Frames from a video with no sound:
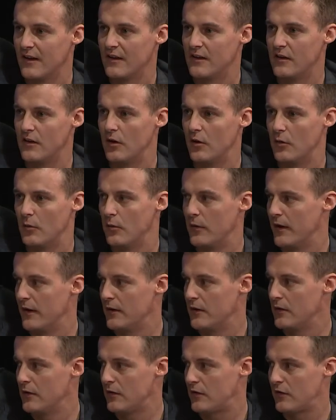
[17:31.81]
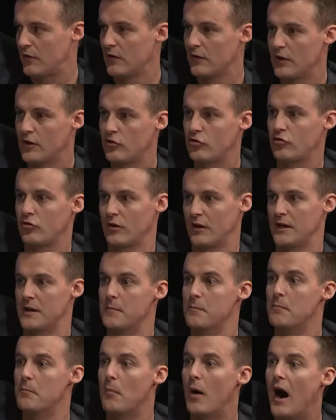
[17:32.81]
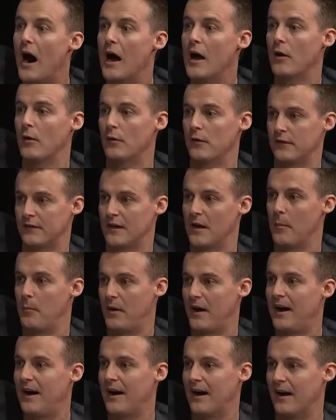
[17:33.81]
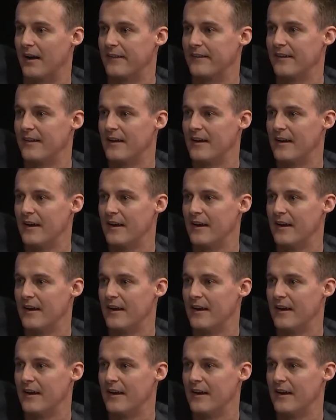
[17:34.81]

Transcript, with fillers: You know, it's literally miles apart.